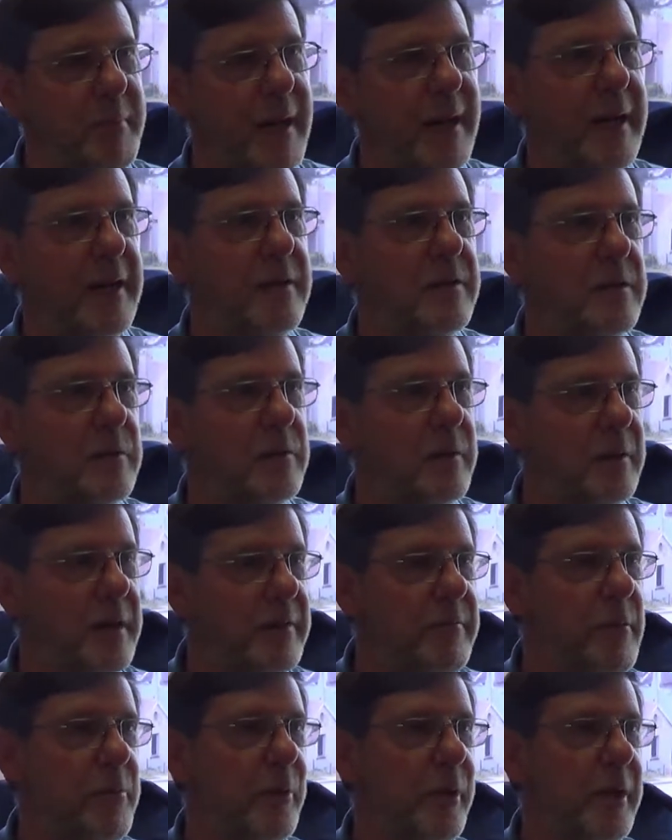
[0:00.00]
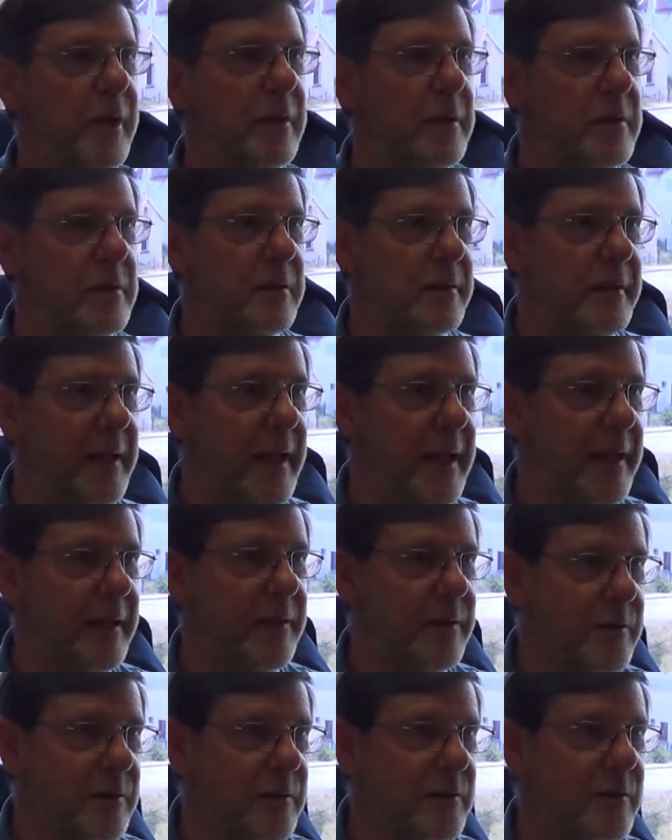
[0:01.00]
manner, so that everybody
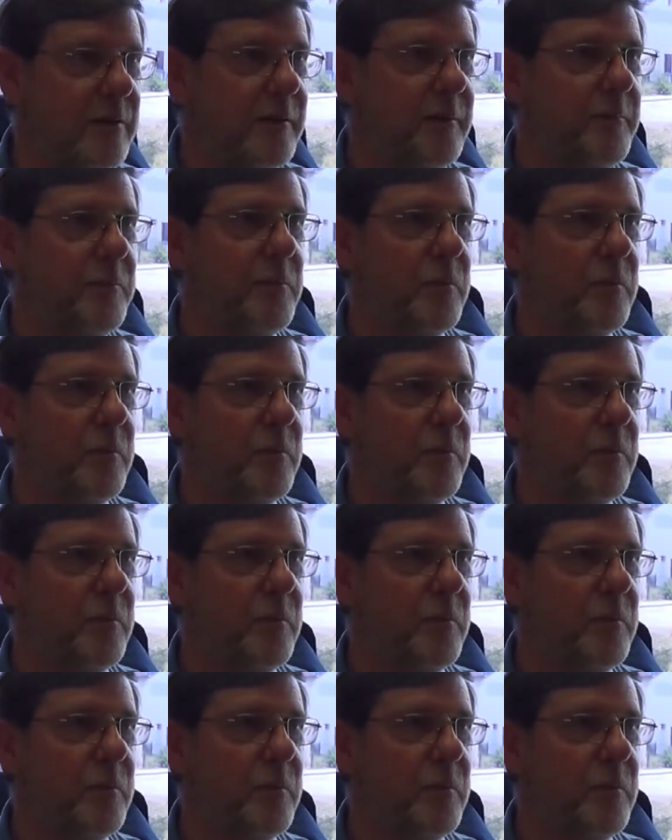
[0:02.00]
understands,